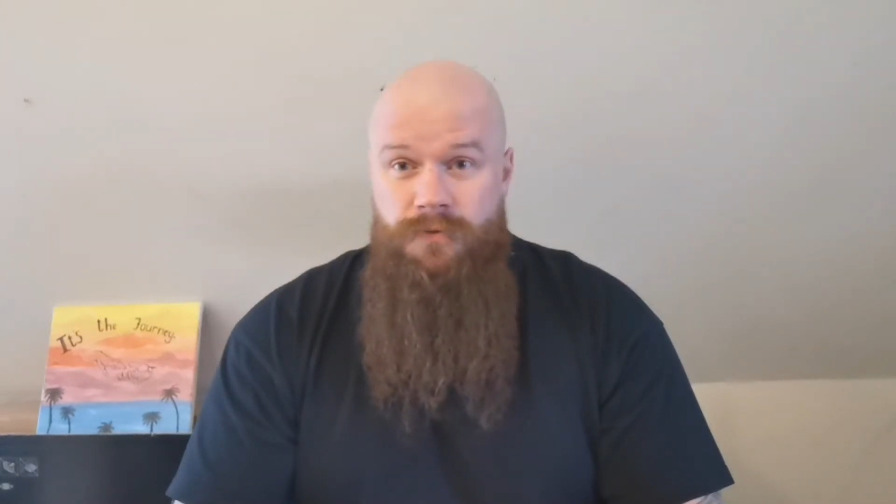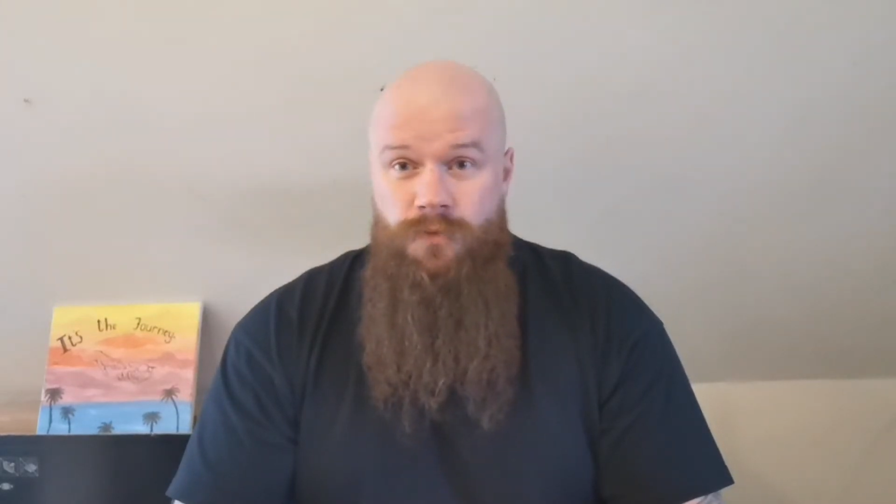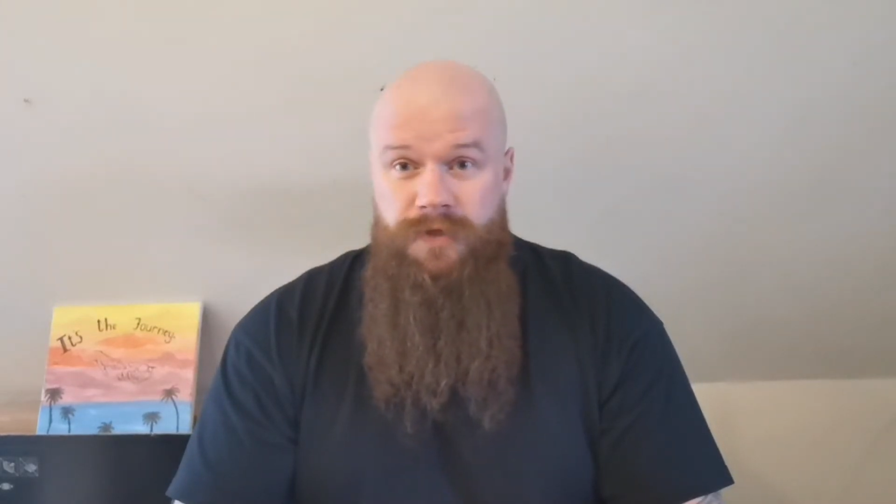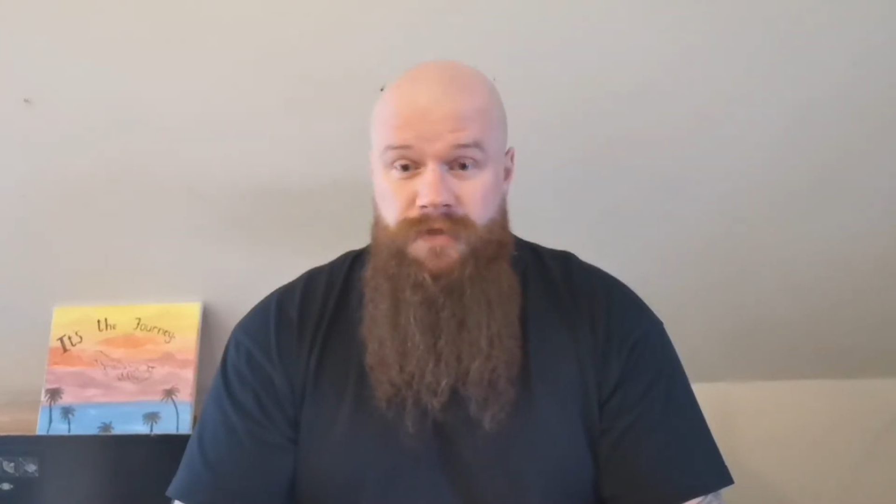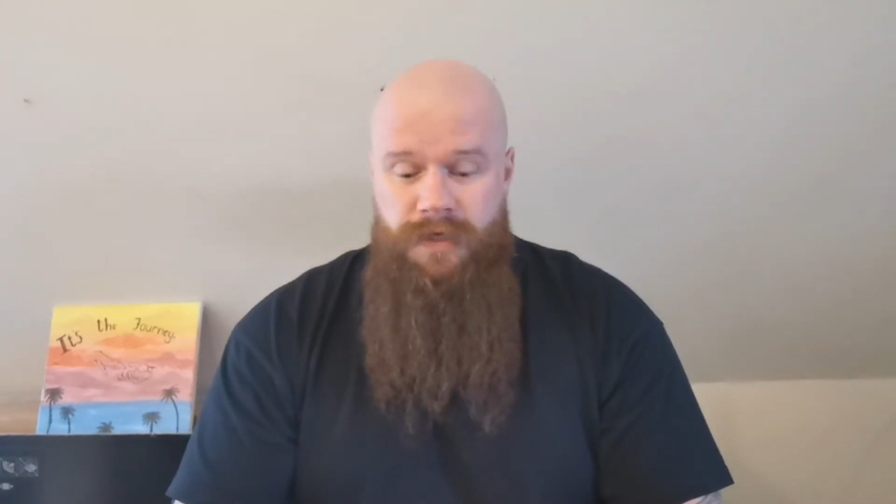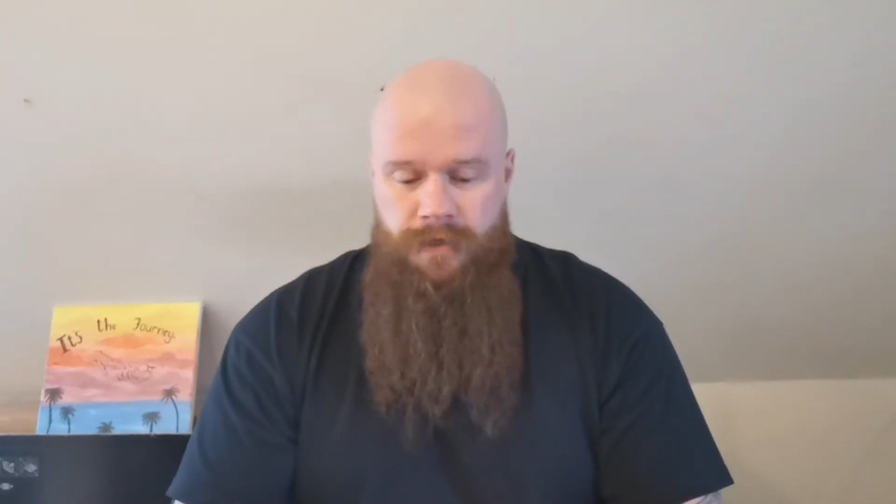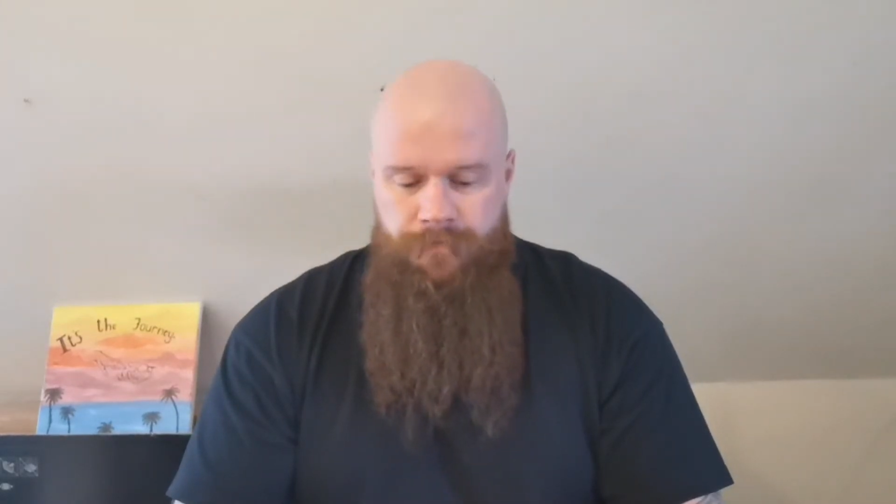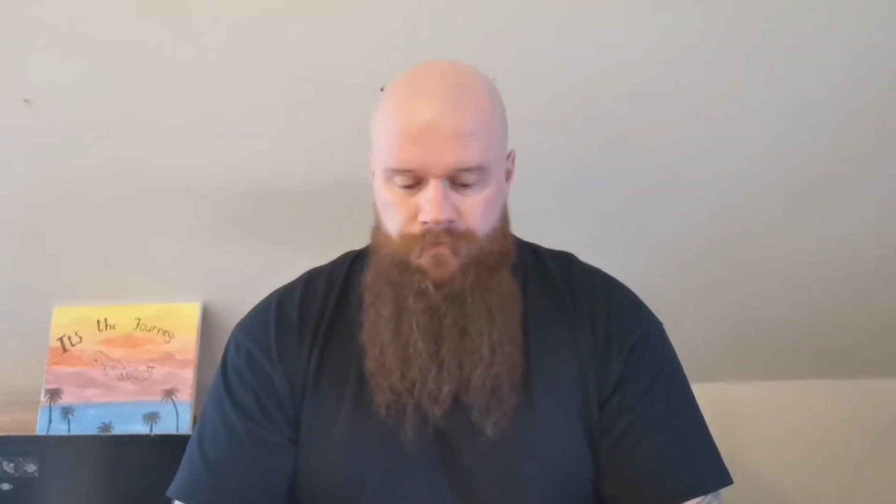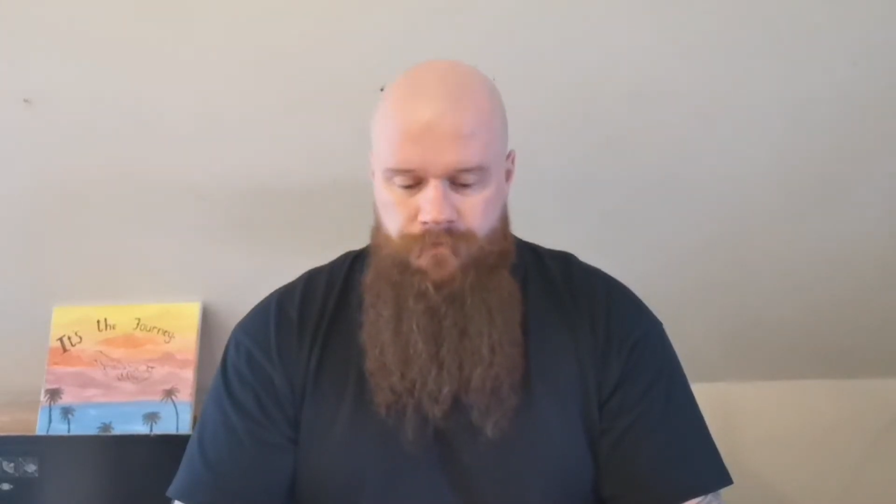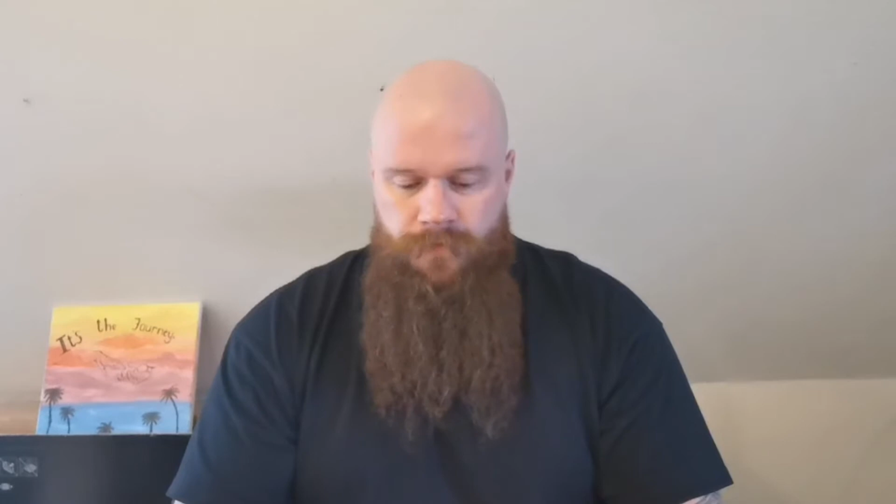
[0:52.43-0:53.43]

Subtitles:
whiskey.